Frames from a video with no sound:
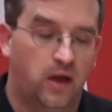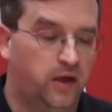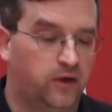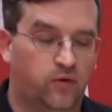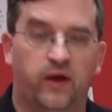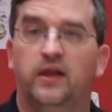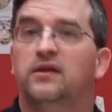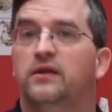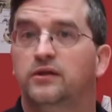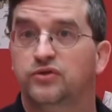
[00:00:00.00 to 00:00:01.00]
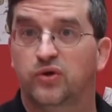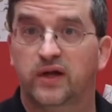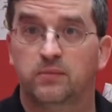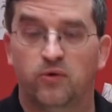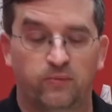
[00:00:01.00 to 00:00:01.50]
uh, create and
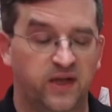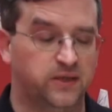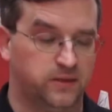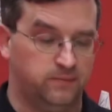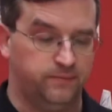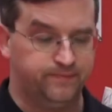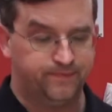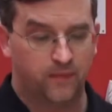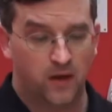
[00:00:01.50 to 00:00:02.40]
direct momentum.